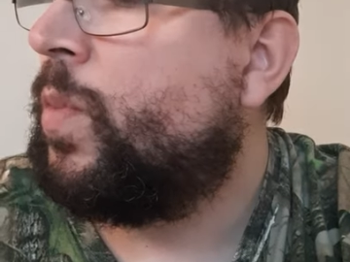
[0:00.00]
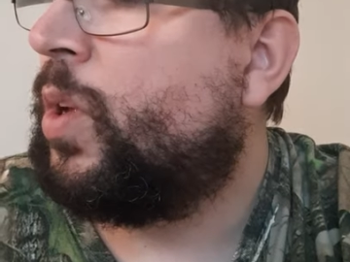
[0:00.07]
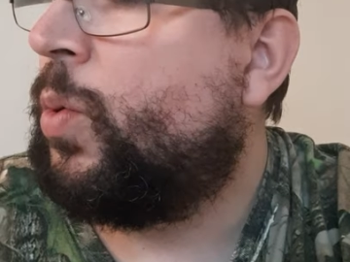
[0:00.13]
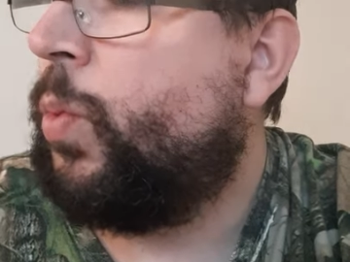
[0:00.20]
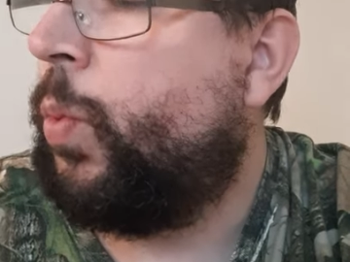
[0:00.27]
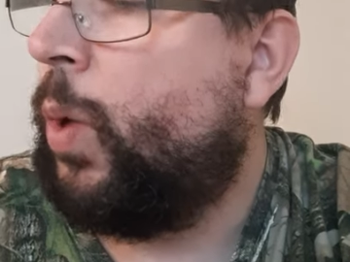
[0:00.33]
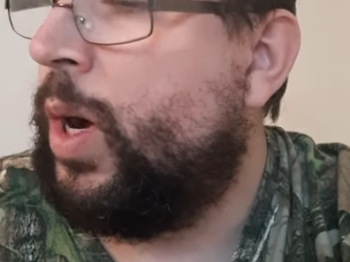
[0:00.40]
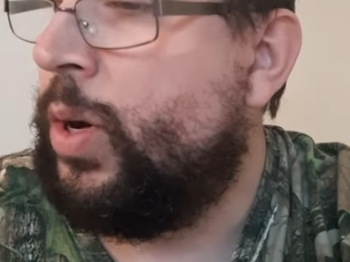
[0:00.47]

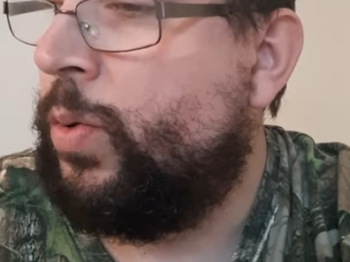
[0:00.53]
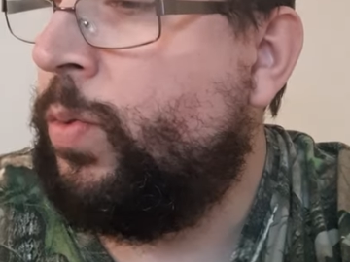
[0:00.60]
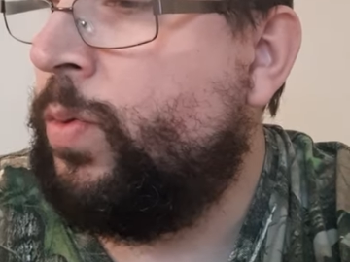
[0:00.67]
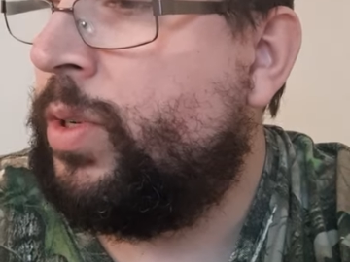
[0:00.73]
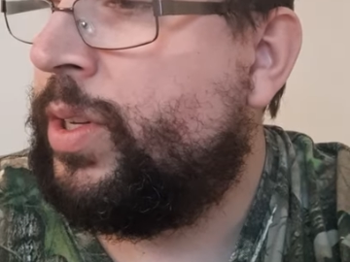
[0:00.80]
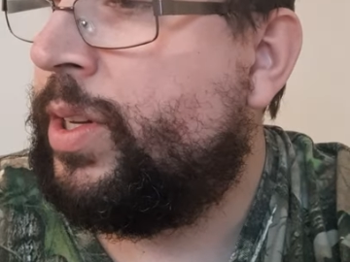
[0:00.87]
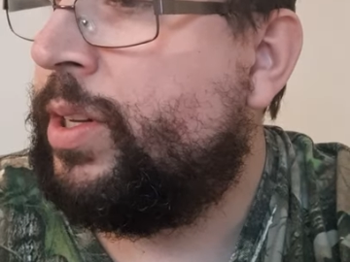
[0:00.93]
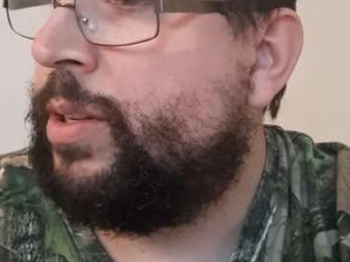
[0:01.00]

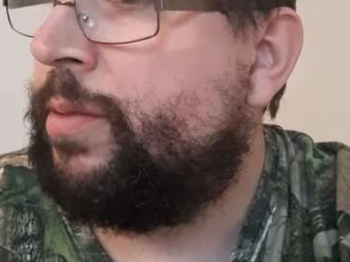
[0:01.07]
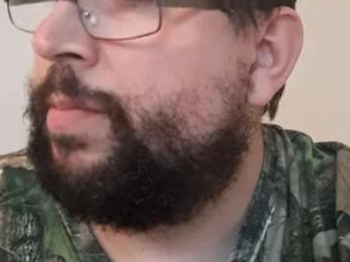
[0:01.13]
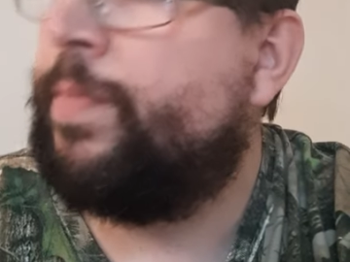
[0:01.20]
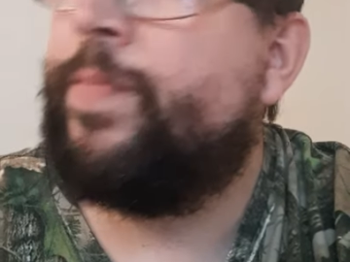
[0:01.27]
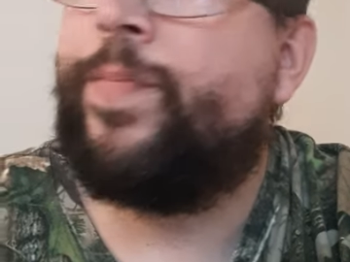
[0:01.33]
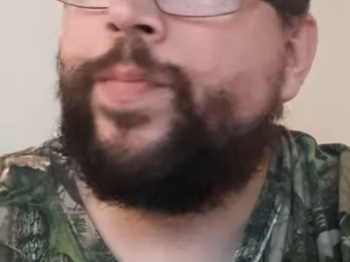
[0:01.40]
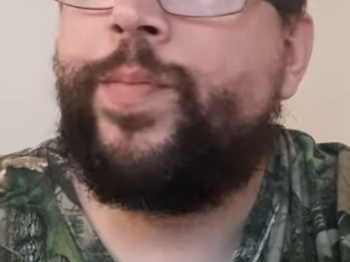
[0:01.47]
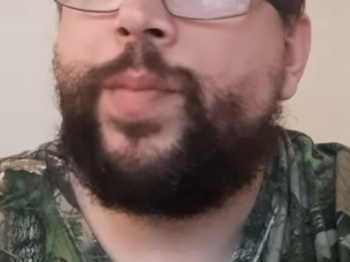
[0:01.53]
quote,
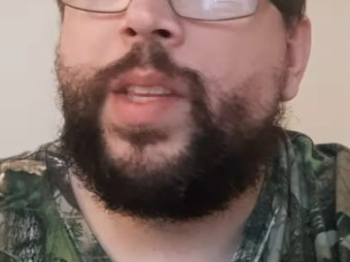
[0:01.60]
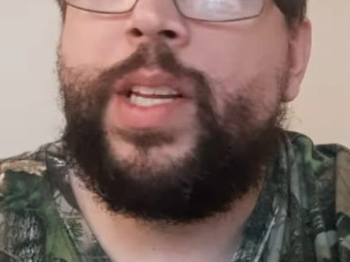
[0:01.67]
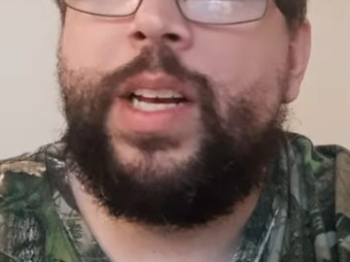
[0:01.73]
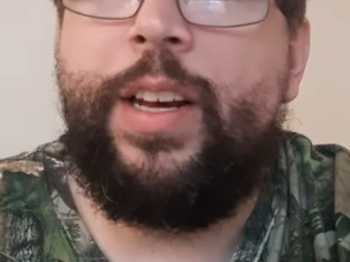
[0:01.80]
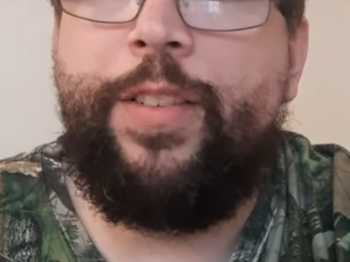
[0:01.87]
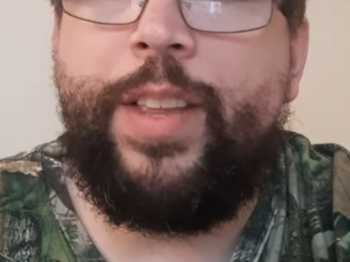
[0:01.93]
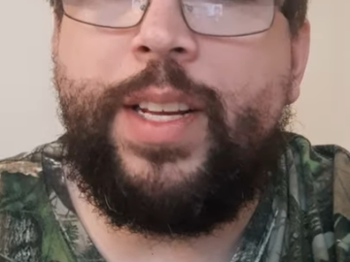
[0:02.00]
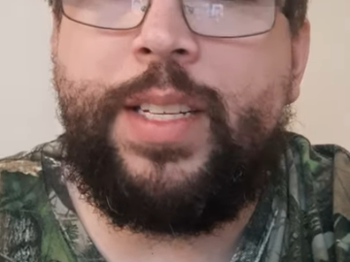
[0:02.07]

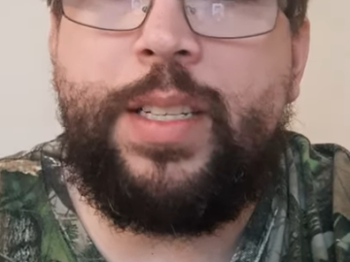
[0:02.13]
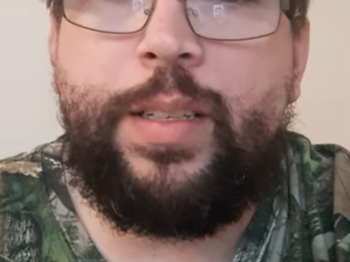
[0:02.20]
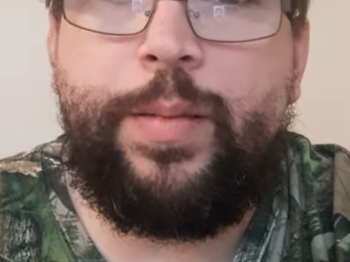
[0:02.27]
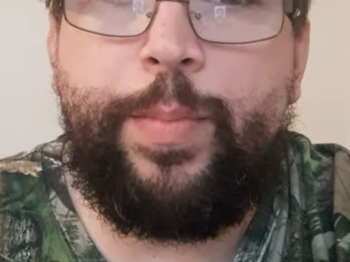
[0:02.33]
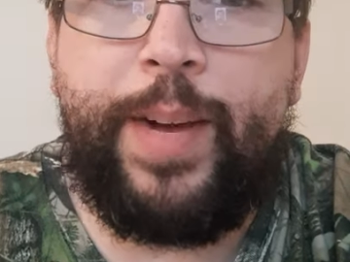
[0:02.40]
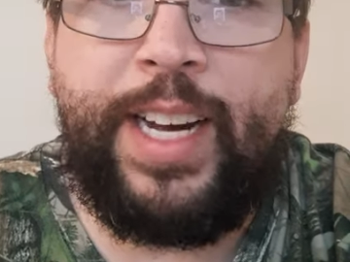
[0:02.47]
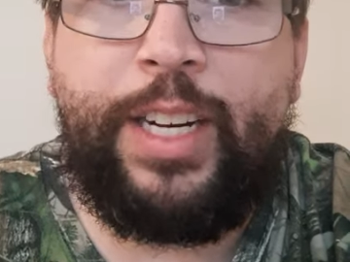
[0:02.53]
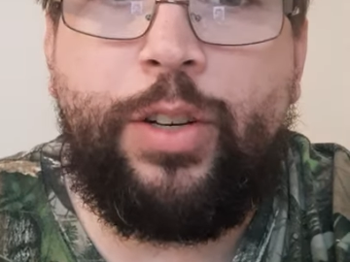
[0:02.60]
"If this is
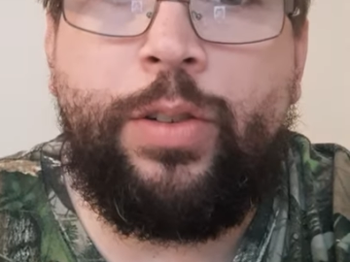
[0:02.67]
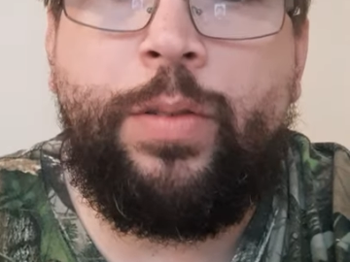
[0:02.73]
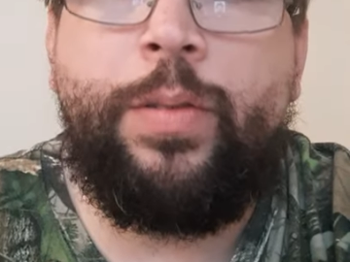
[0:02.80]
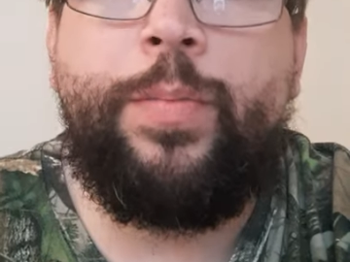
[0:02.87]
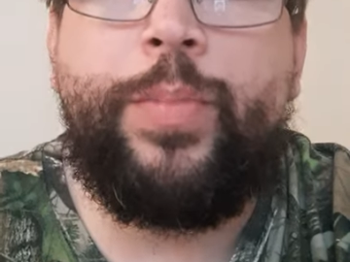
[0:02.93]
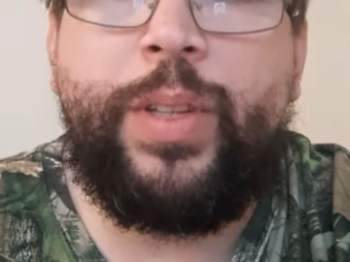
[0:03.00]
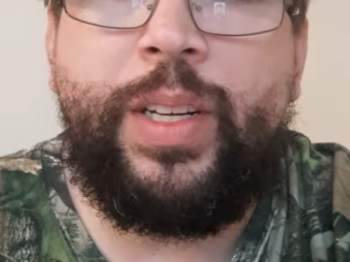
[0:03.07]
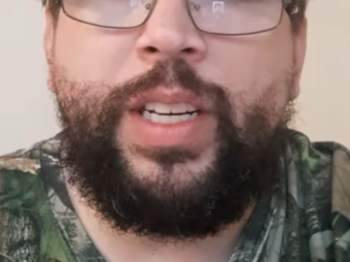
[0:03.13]

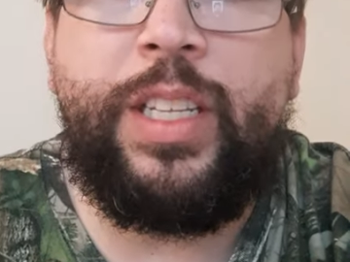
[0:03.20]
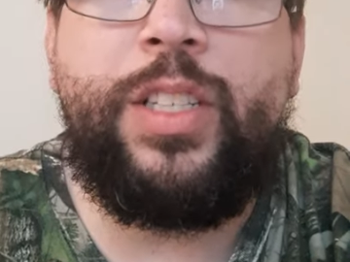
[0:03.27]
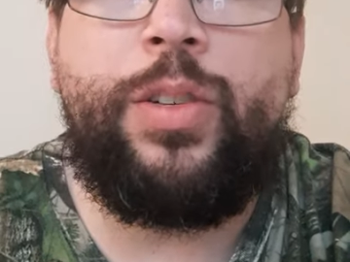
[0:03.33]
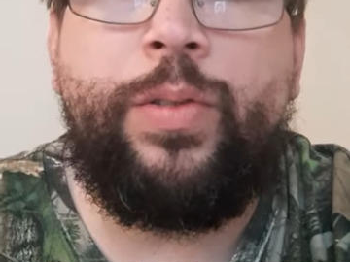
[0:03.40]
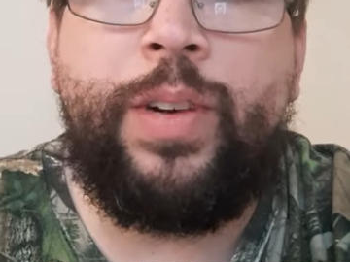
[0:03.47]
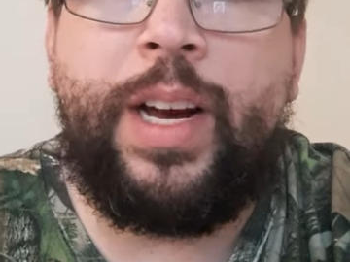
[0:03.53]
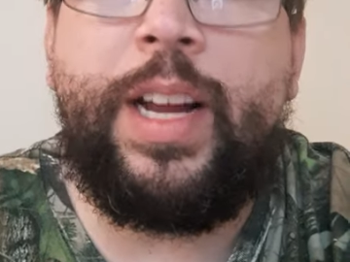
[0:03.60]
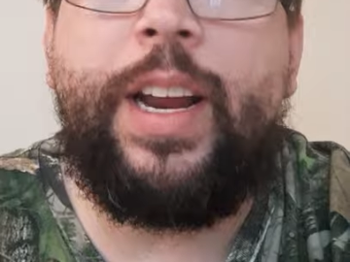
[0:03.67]
Michael, please
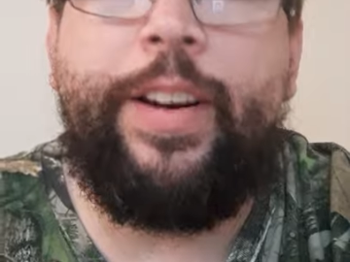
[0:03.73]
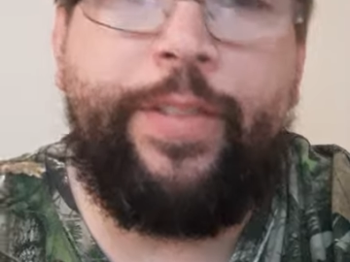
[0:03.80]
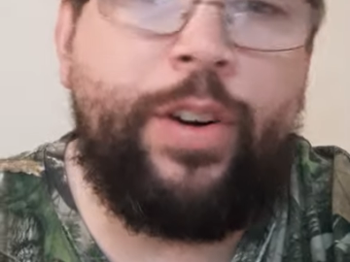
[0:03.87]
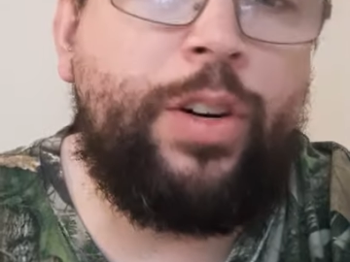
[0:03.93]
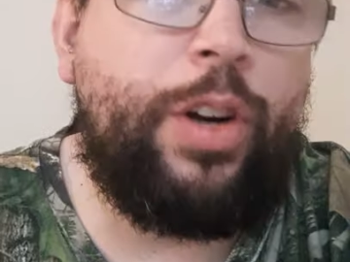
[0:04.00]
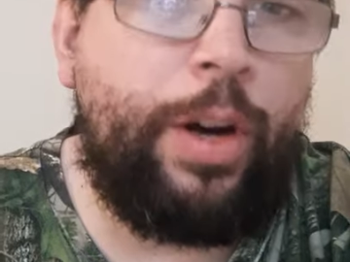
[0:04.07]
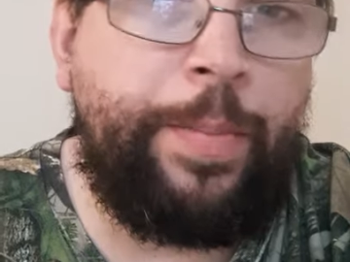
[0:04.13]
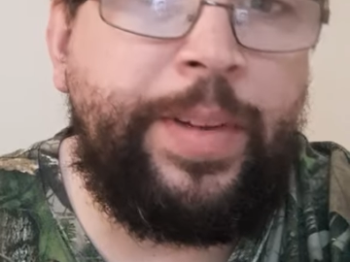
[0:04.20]
do not ever
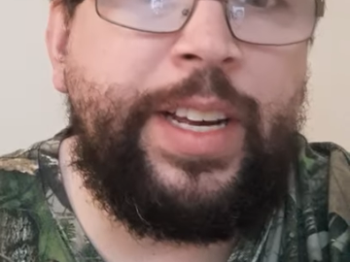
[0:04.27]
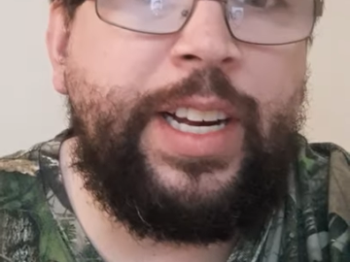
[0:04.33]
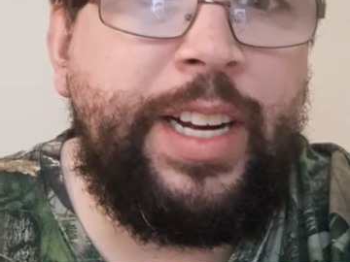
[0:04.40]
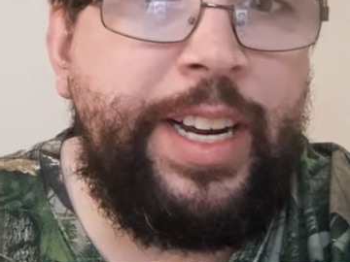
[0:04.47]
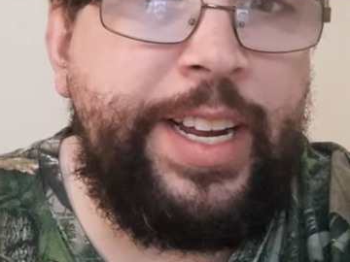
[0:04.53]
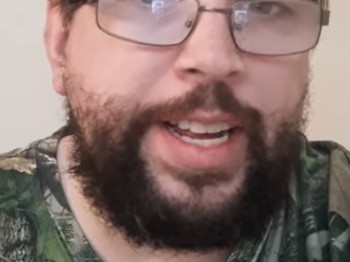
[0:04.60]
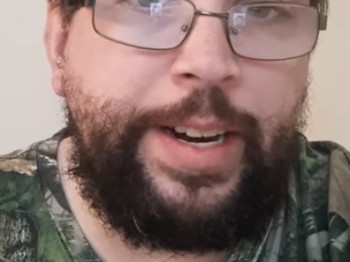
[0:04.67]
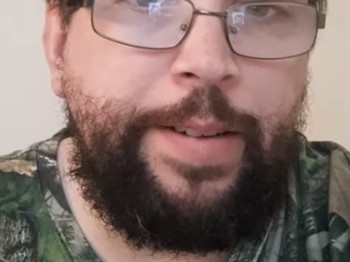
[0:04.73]
call me
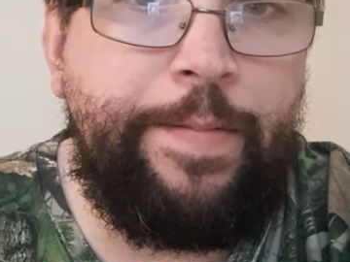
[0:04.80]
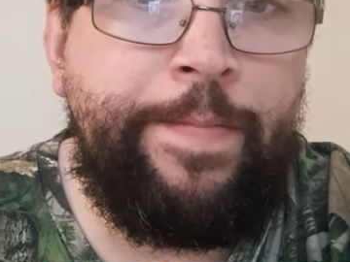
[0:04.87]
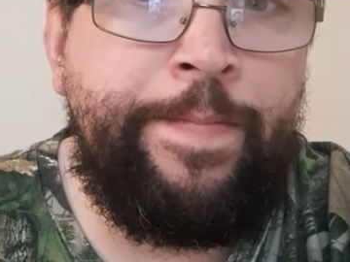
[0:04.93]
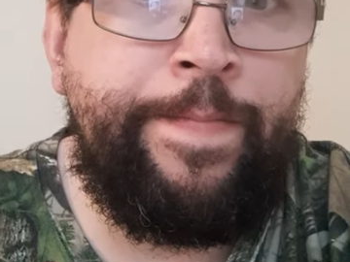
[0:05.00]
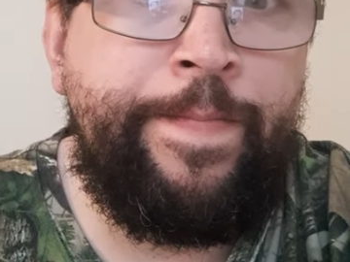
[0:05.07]
again."